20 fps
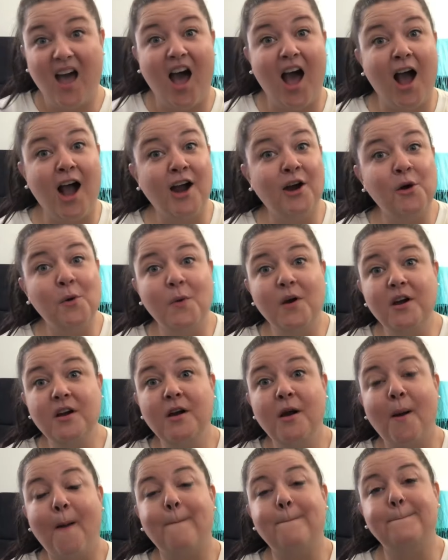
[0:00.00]

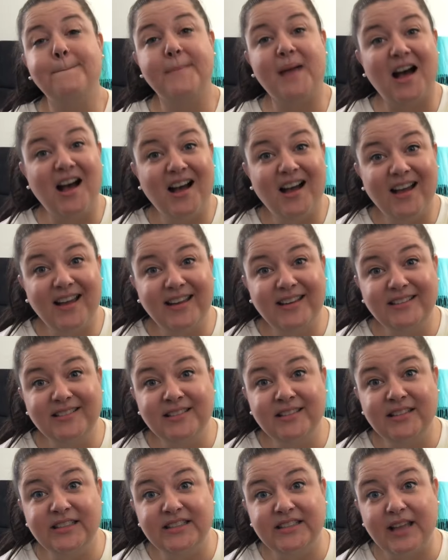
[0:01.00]
Our
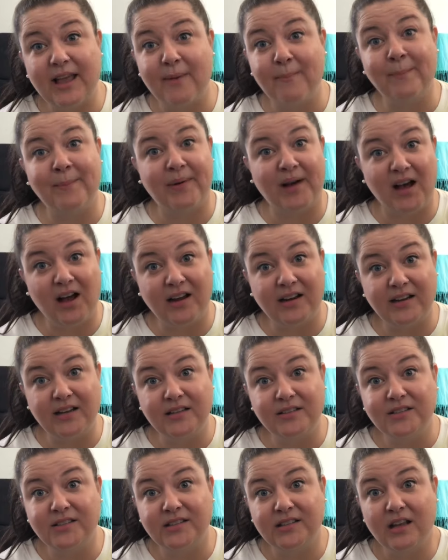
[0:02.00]
minds and
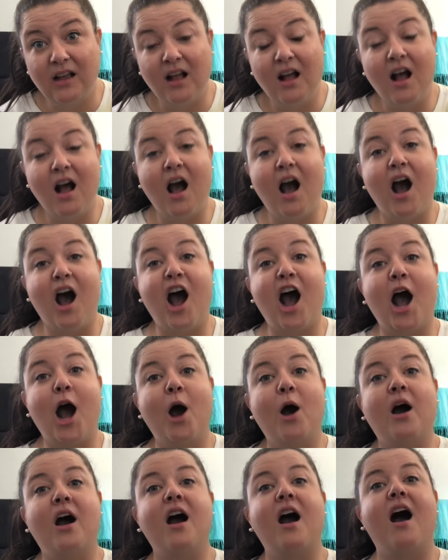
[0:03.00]
bodies
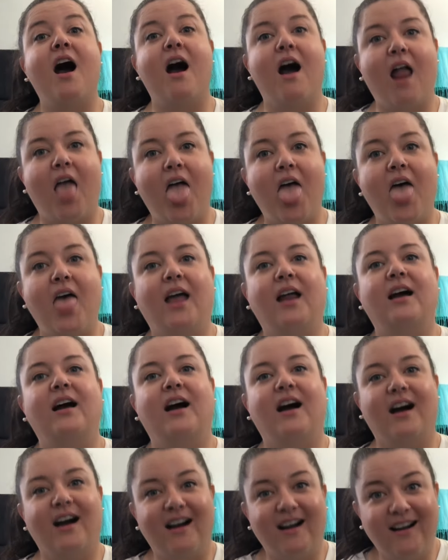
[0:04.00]
are are
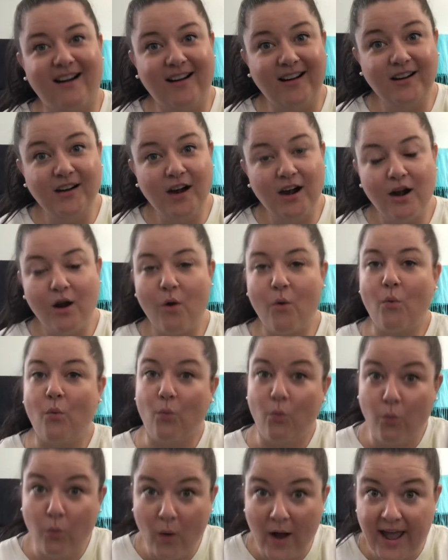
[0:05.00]
are
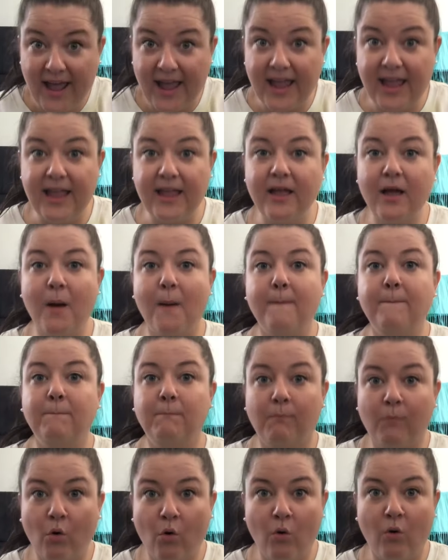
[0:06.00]
way
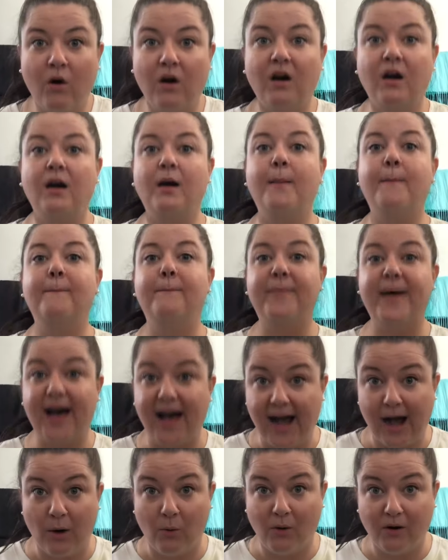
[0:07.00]
more
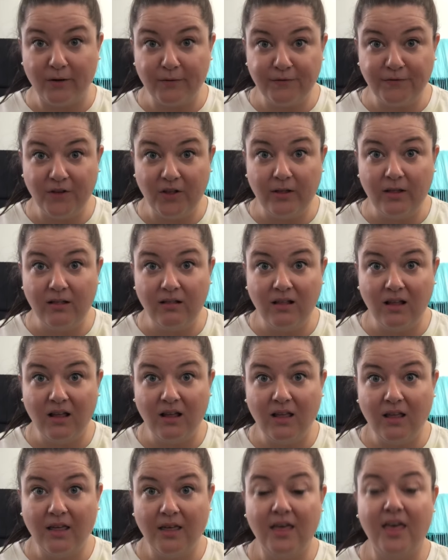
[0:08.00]
powerful
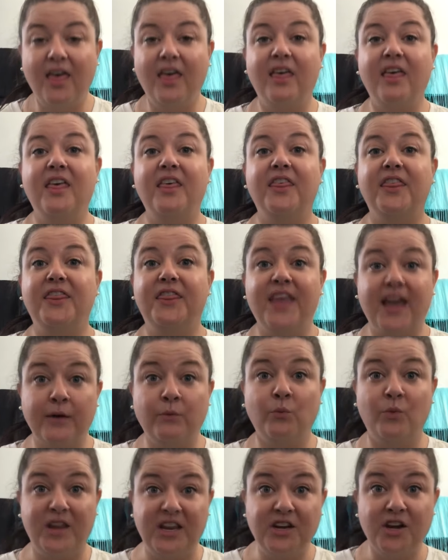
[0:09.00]

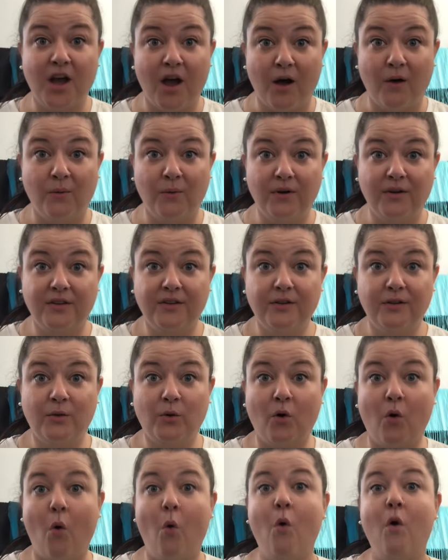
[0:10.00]
than we know
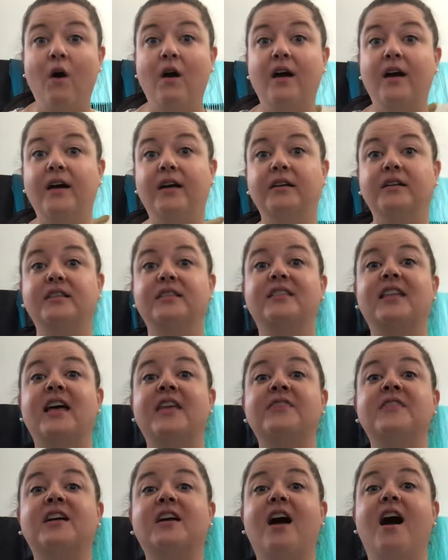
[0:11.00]
or
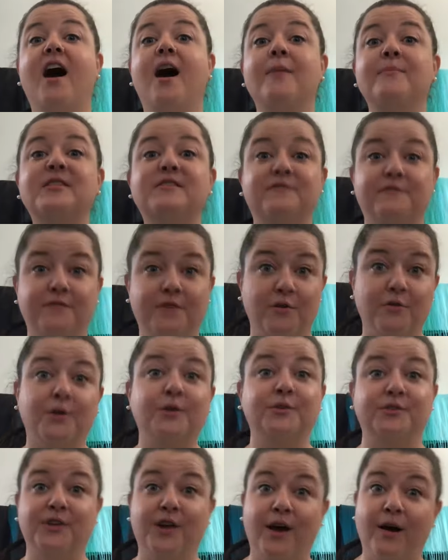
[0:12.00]
than the common folk
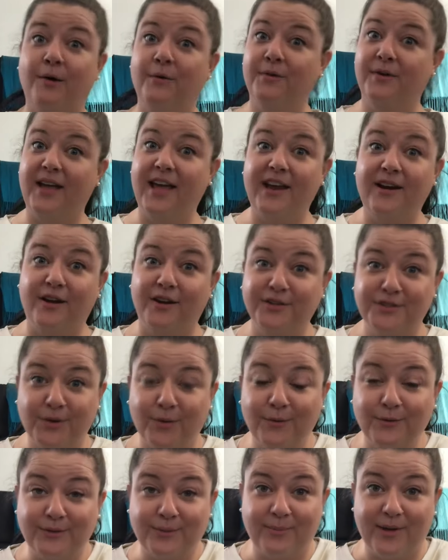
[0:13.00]
know and are
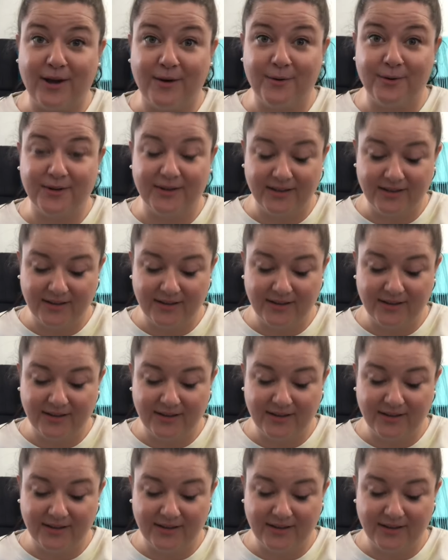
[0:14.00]
told about.